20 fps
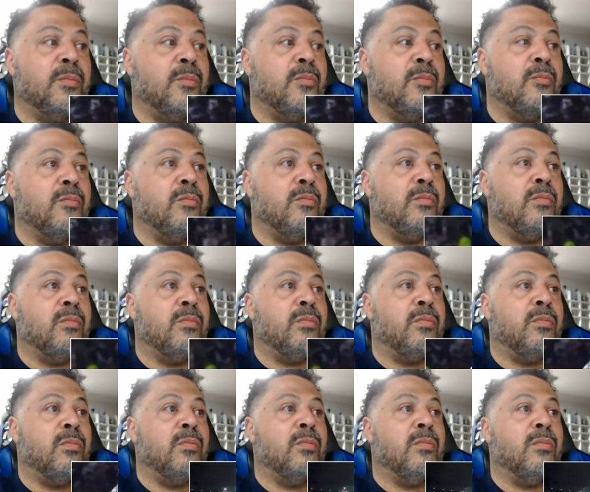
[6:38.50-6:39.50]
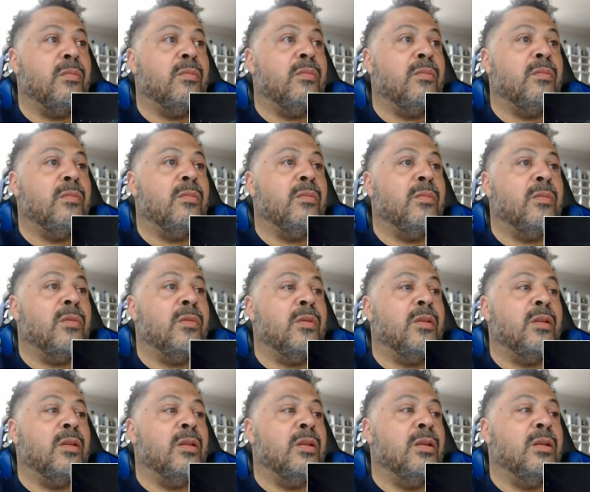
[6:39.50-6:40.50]

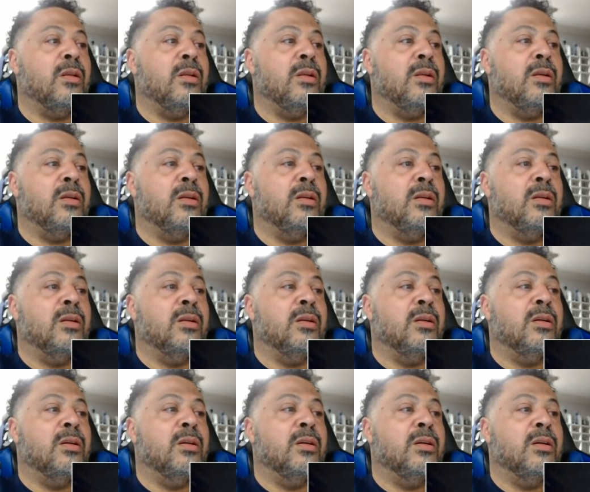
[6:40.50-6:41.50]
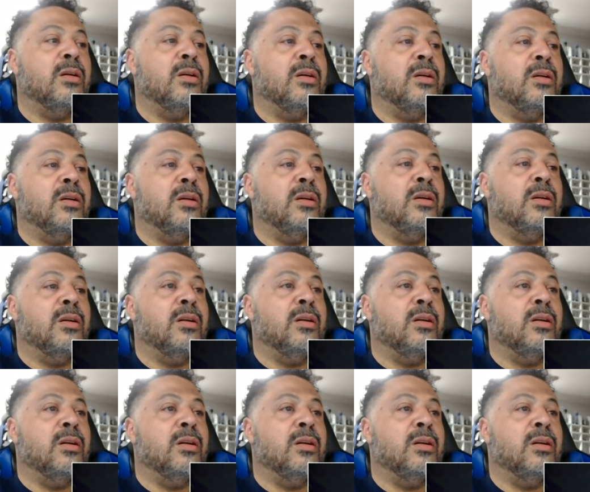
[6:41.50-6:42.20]
(no one is talking)